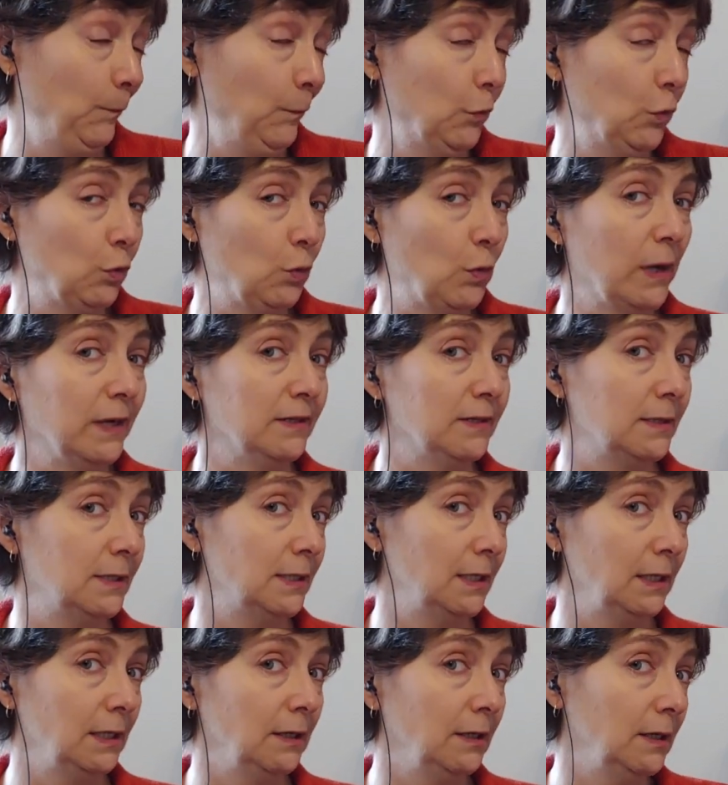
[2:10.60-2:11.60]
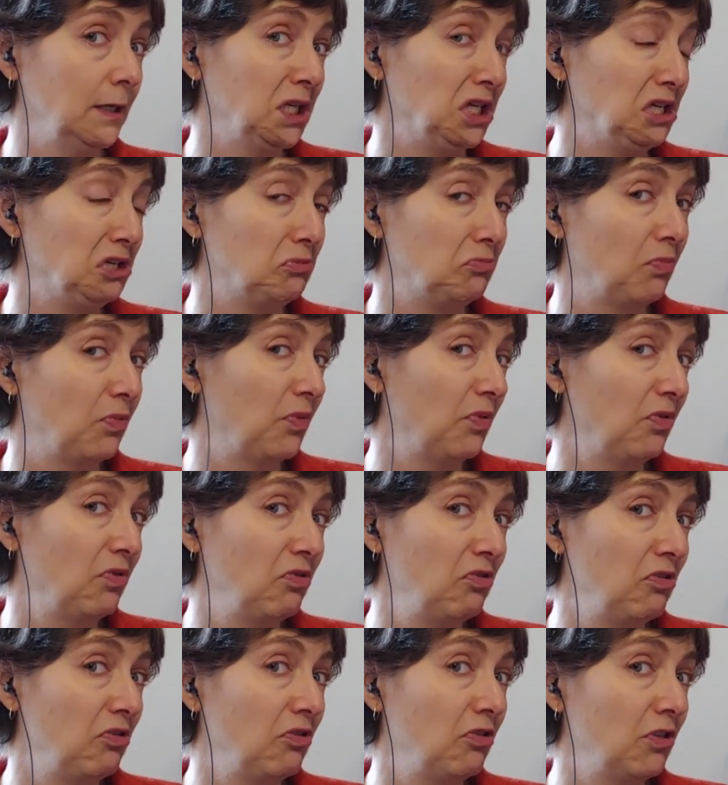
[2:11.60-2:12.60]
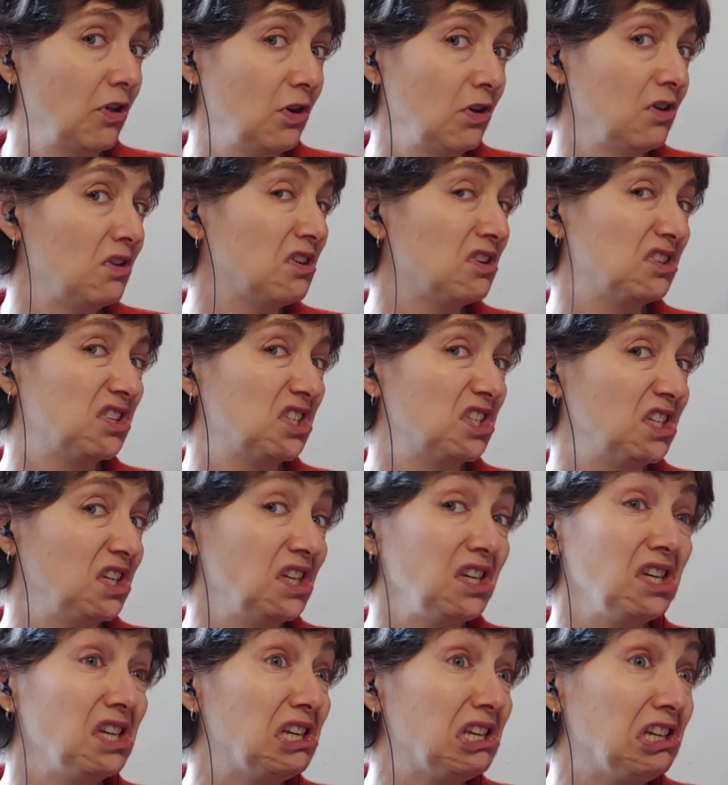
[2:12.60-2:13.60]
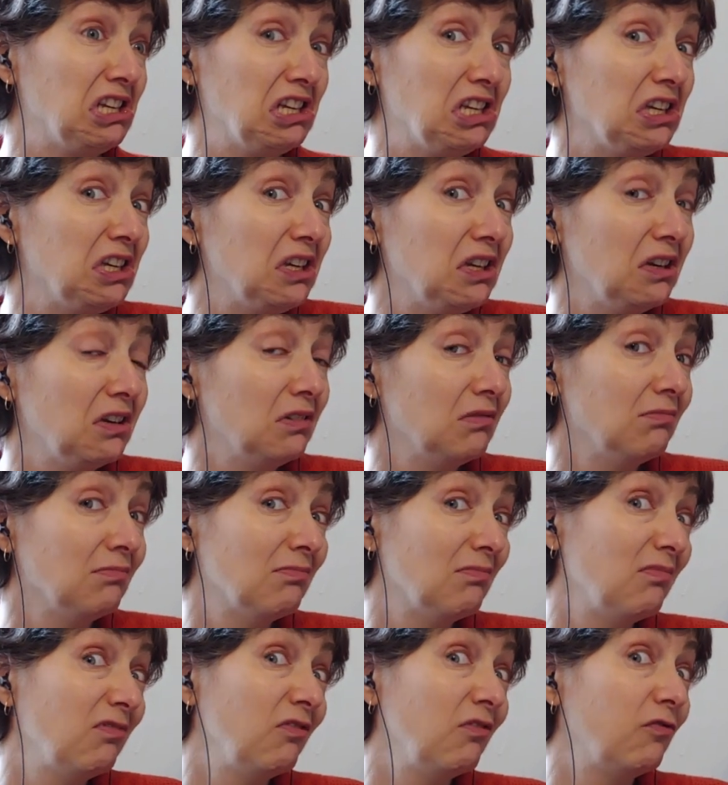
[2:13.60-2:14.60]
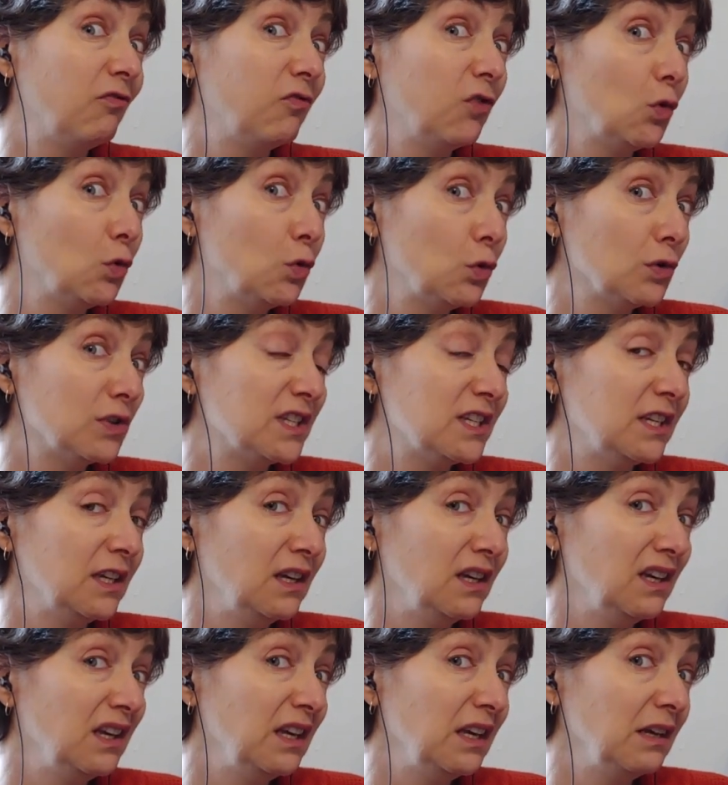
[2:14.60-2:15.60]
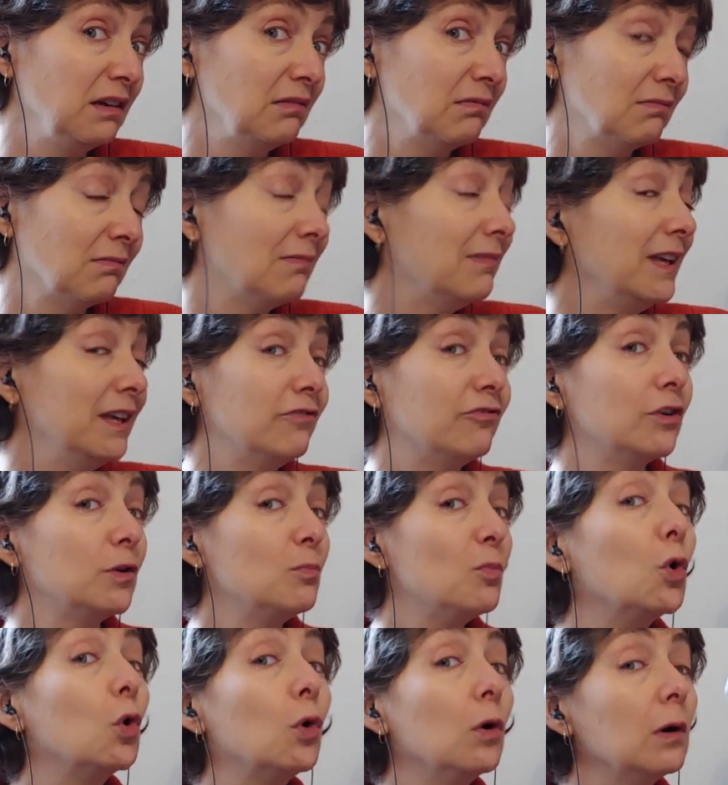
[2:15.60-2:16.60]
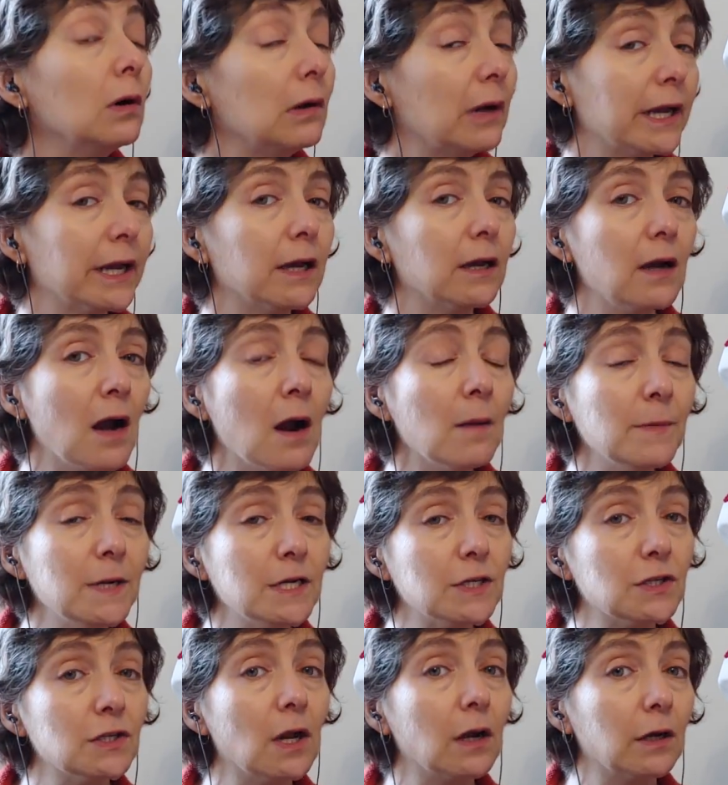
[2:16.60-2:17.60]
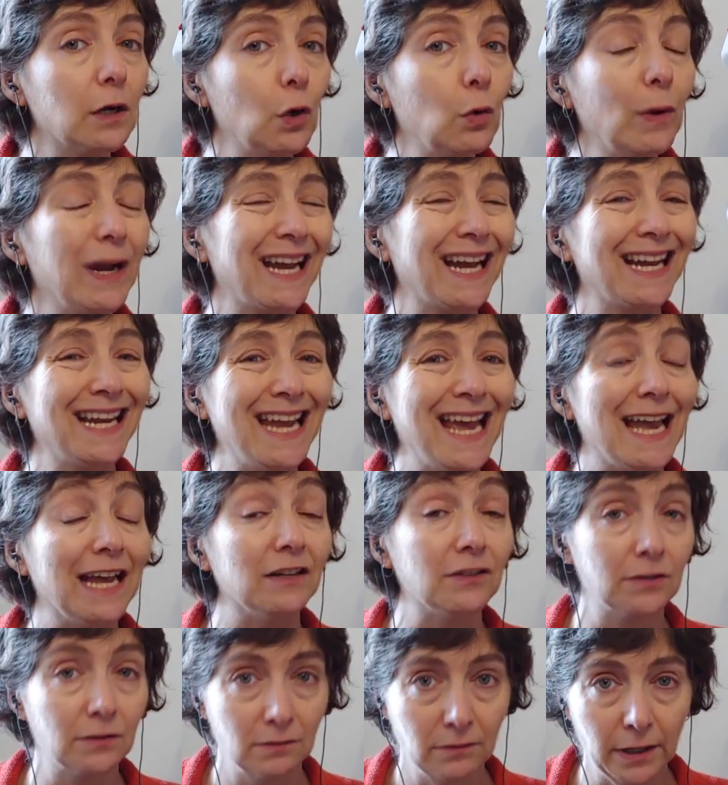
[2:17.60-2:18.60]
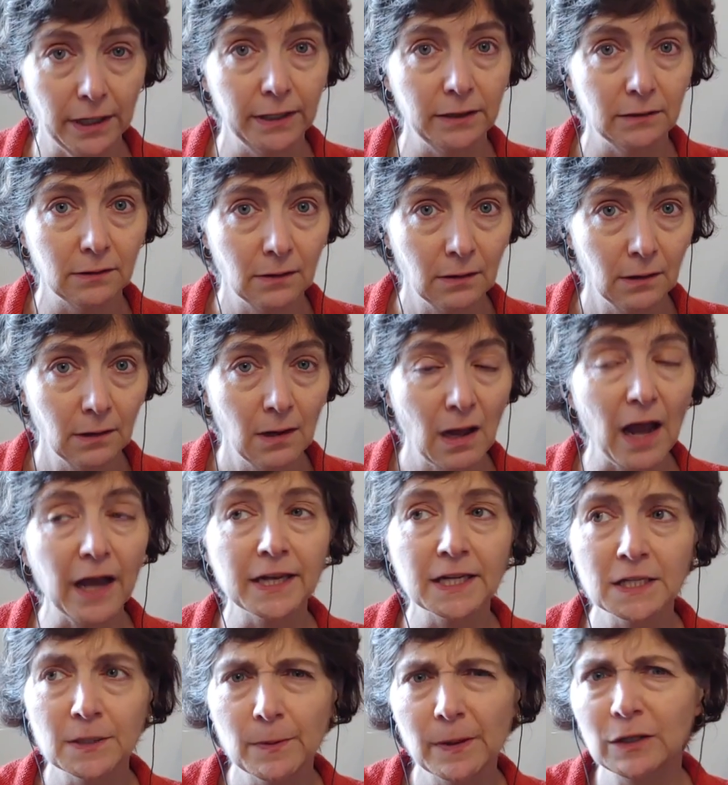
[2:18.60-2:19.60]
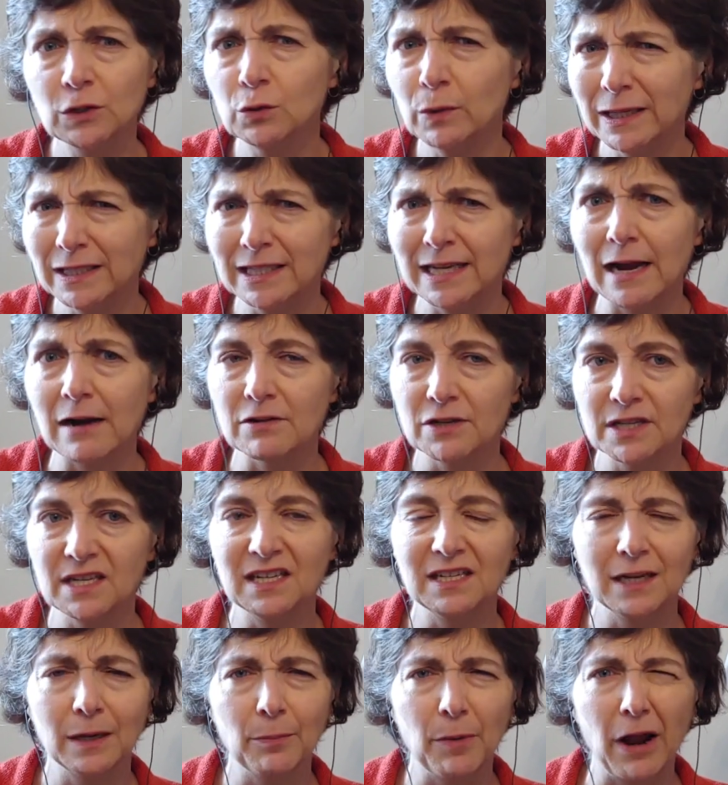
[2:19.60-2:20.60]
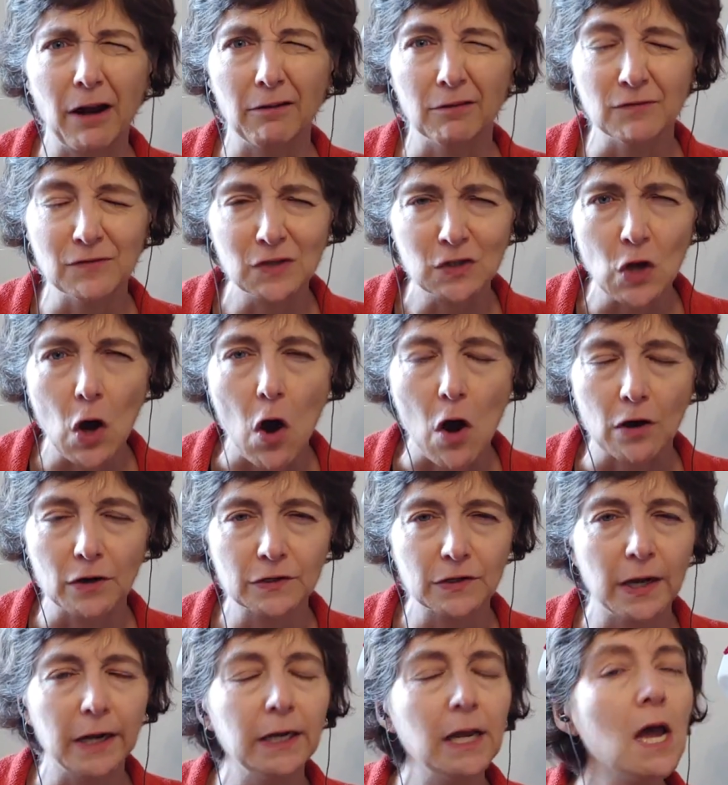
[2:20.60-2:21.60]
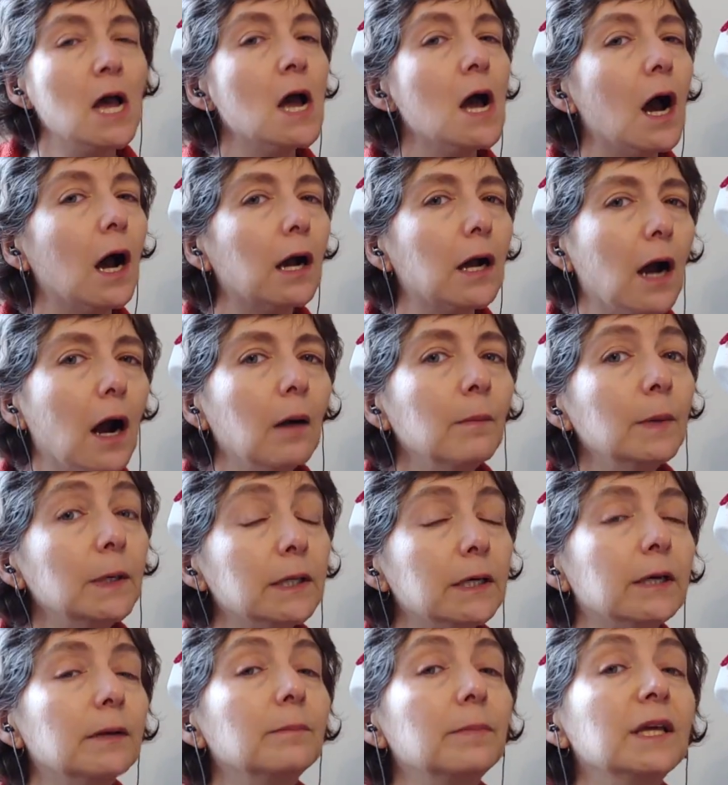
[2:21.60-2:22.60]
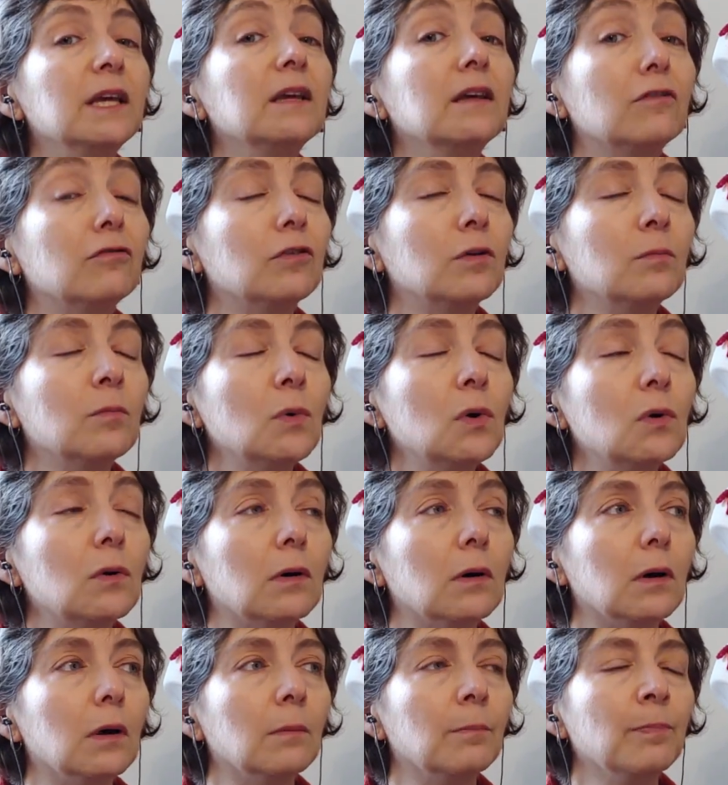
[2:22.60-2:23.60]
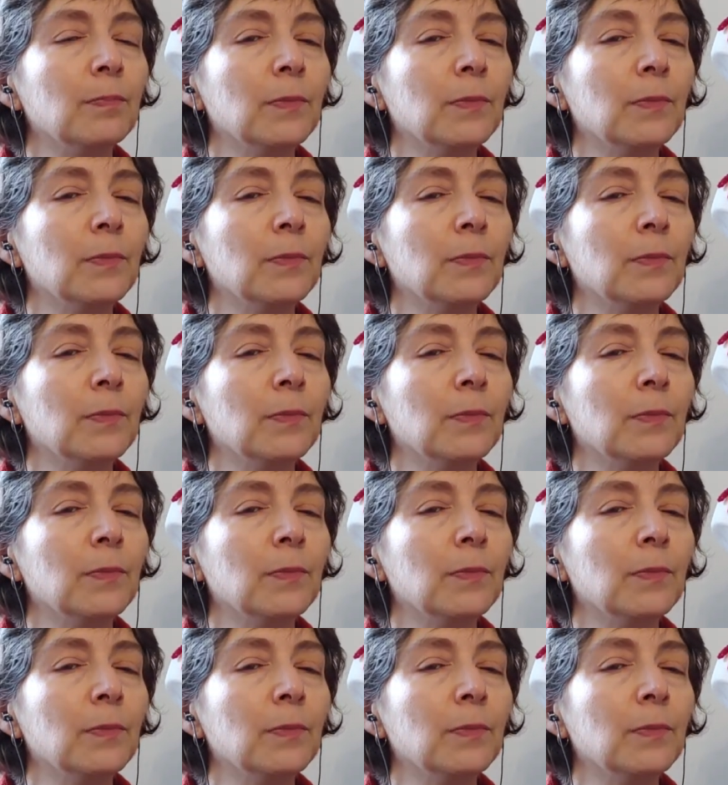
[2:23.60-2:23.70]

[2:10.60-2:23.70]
20, 30, 40, even more. Like, a garment is not a quick knit, right? I can spend 20 hours knitting a pair of socks, right? A garment can be even more.